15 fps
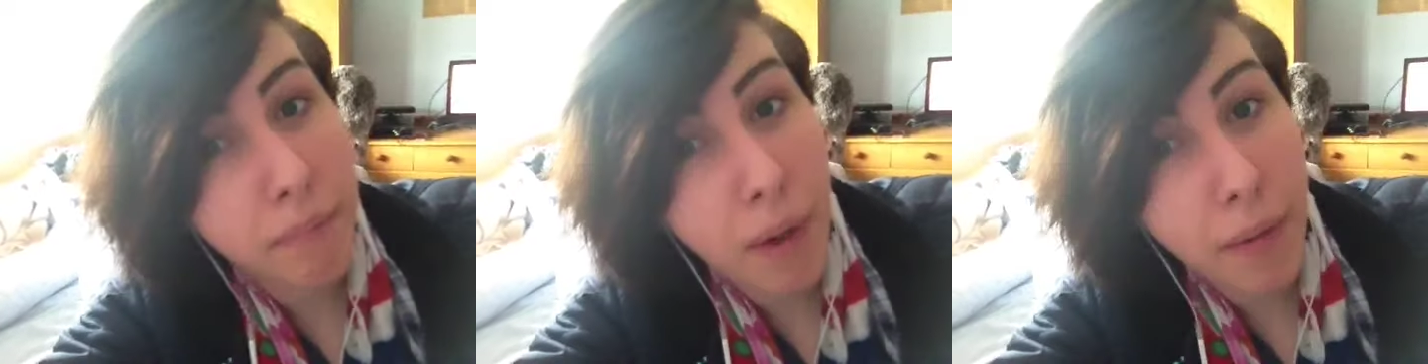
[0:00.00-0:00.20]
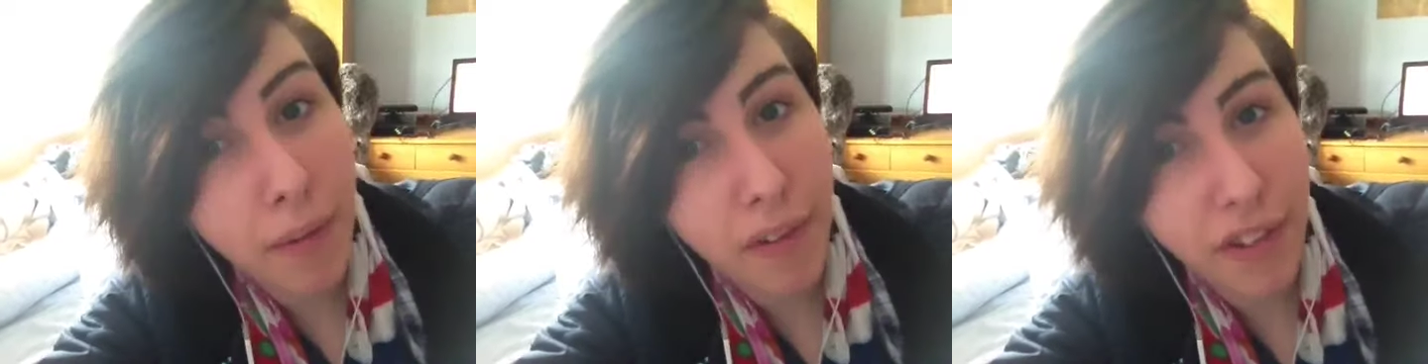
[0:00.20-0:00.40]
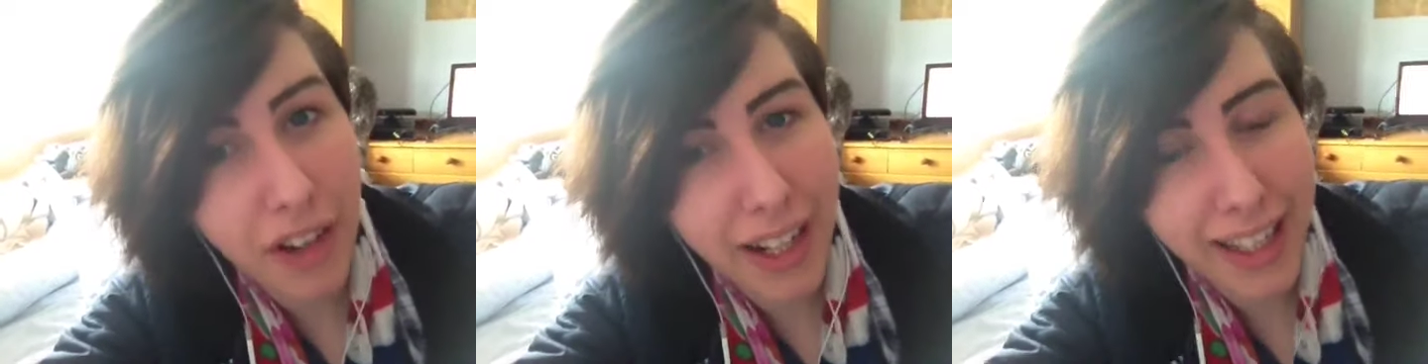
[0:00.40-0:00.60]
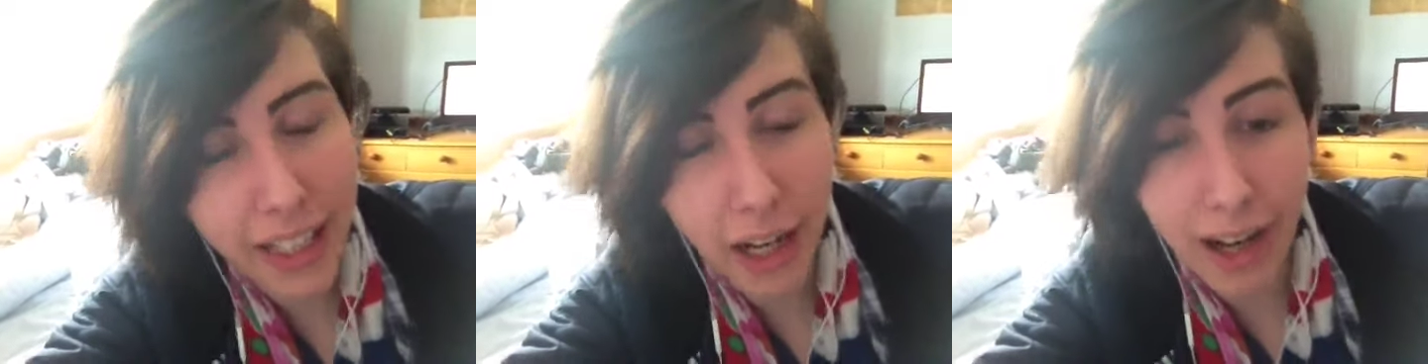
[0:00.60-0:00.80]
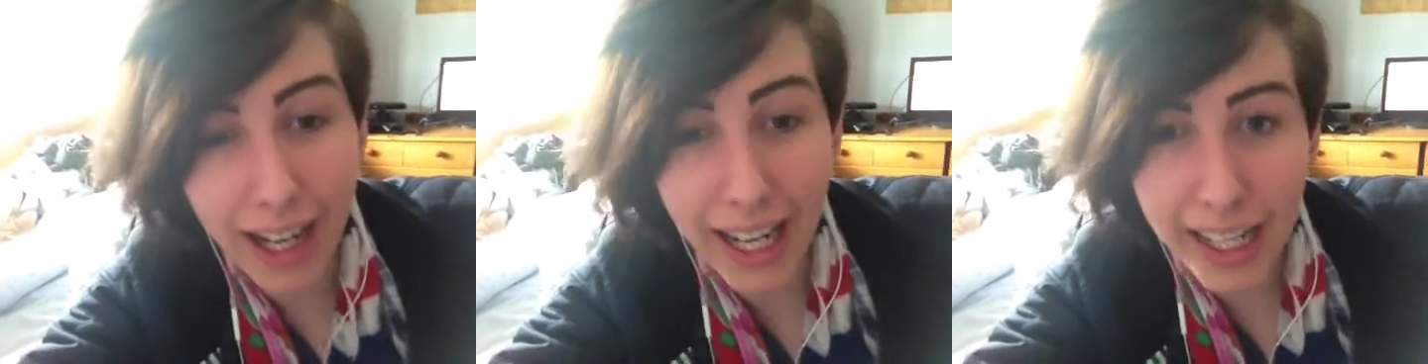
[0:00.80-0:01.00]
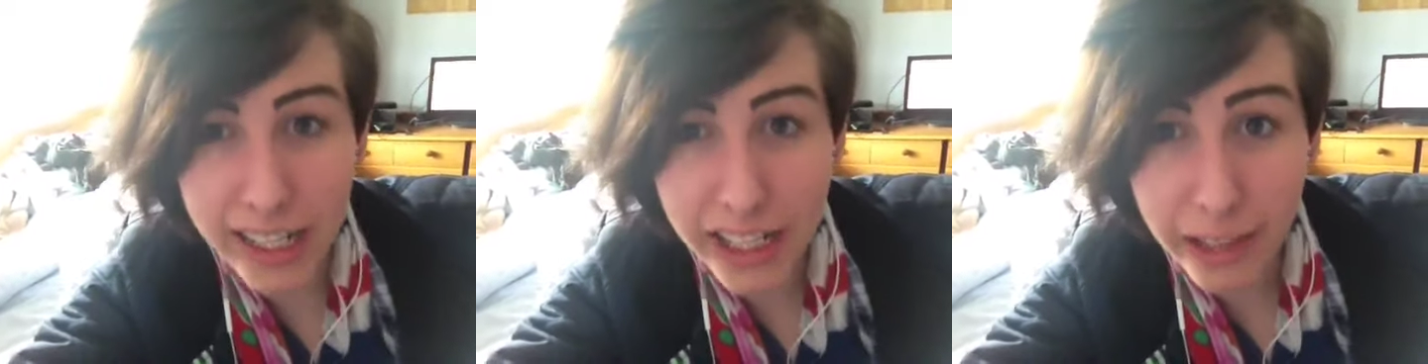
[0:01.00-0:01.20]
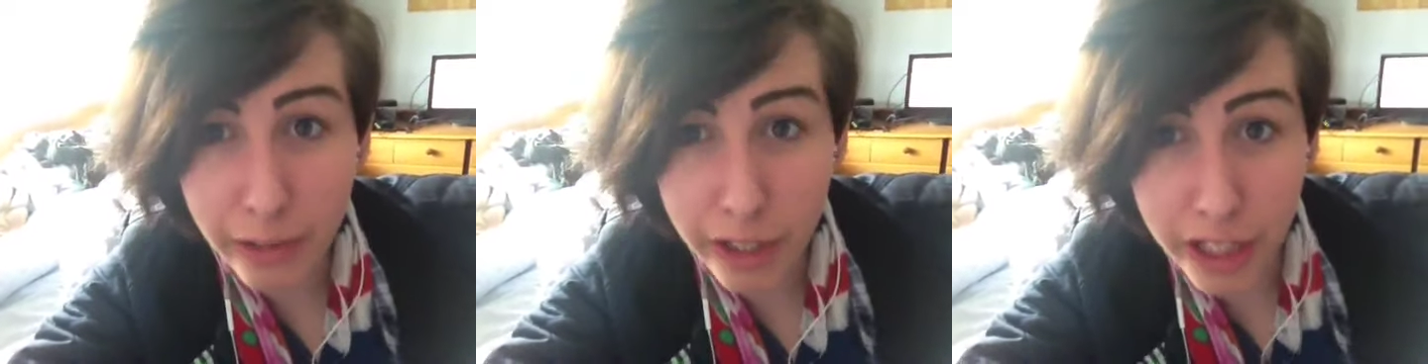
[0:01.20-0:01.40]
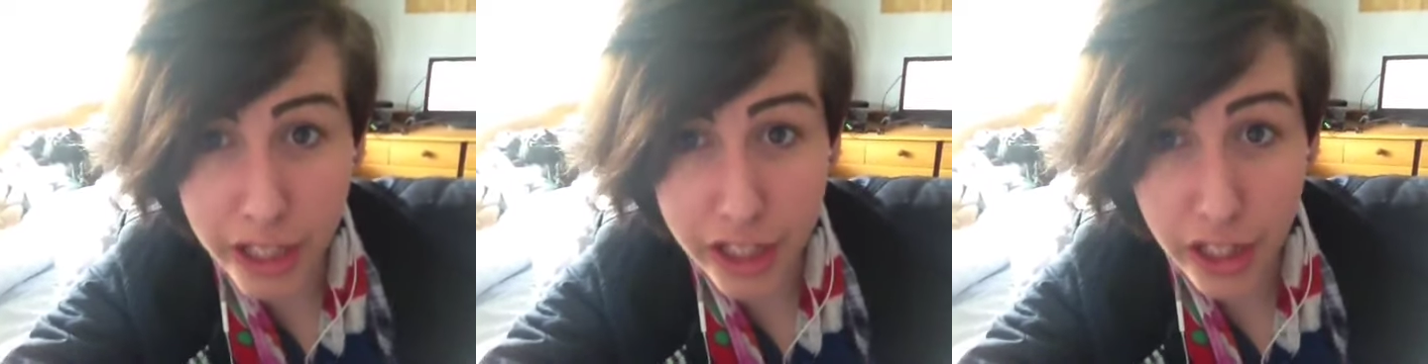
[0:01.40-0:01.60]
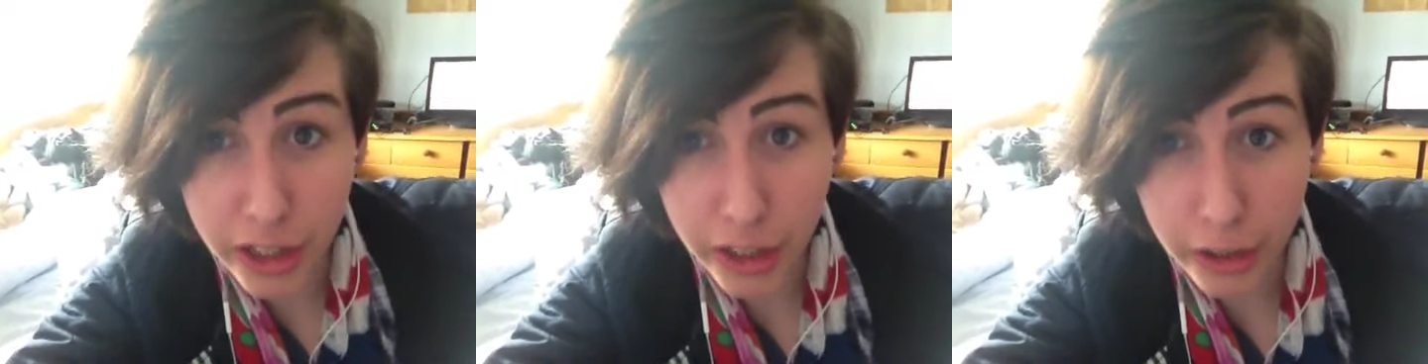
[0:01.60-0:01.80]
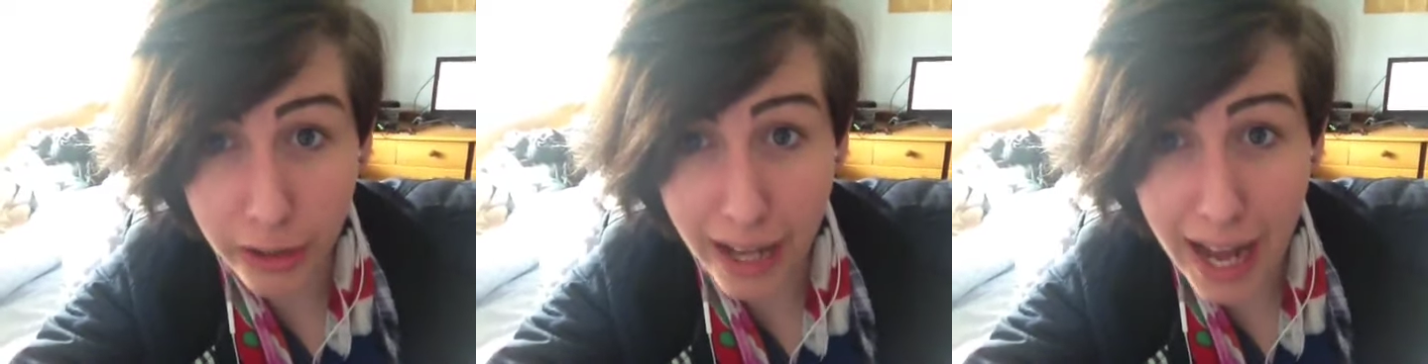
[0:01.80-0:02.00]
But before I go, I actually want to show
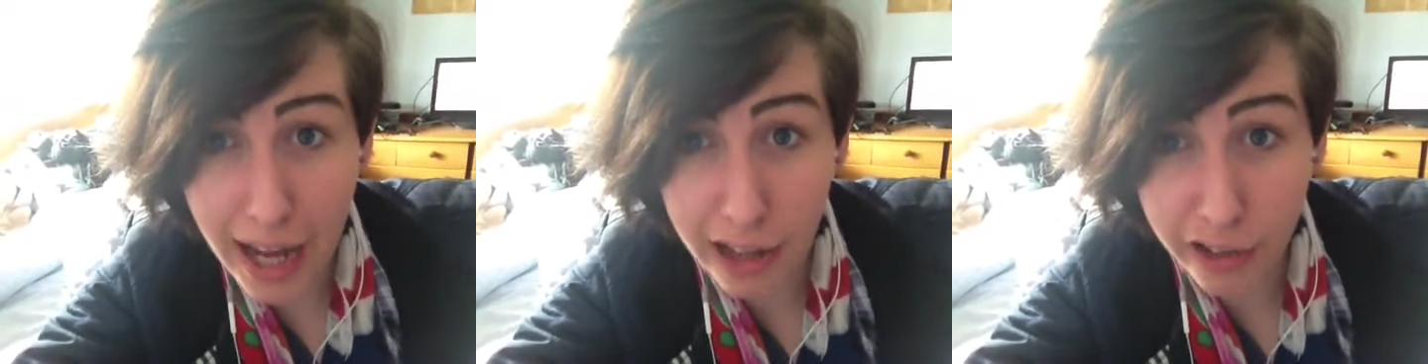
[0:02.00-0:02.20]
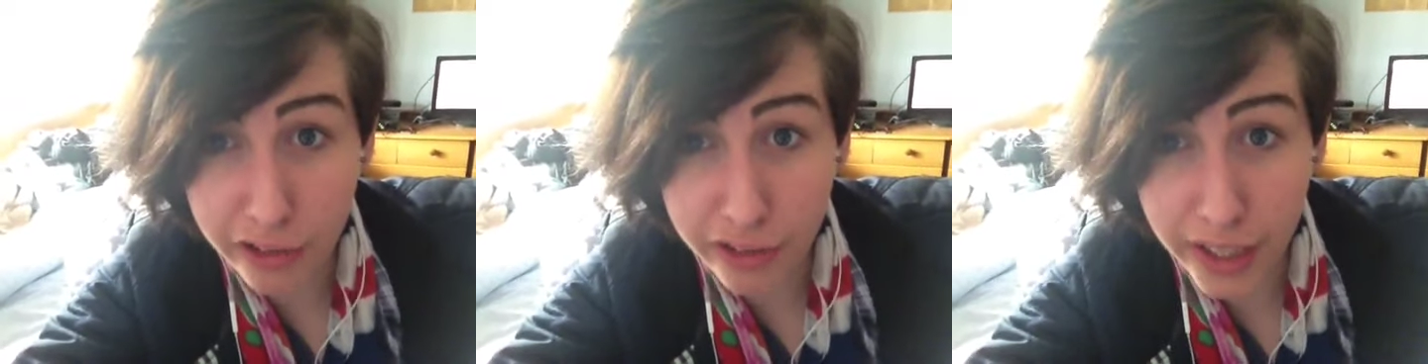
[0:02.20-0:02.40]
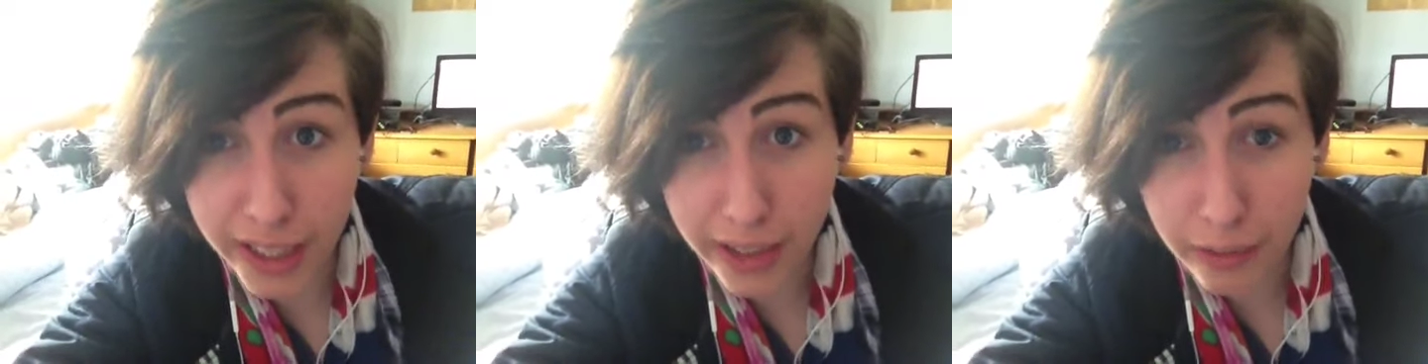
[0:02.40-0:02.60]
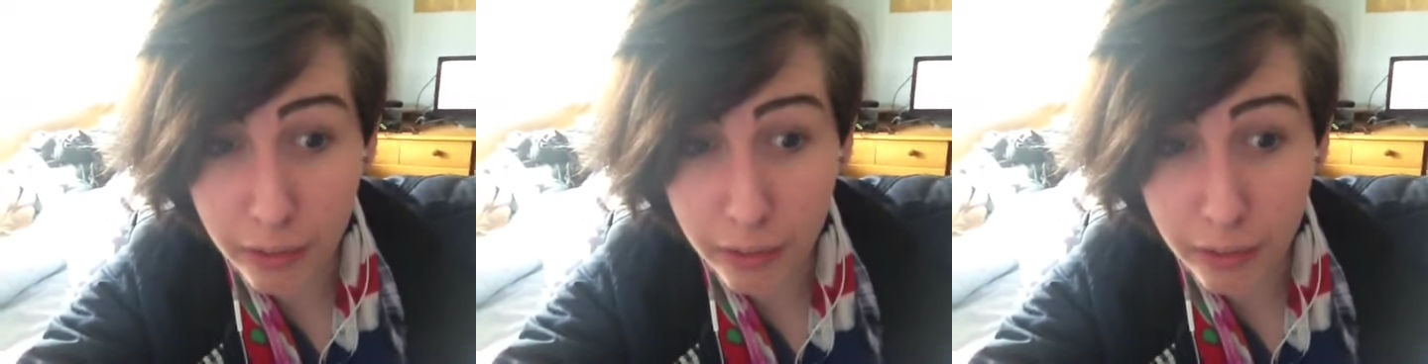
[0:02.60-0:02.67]
you an outfit,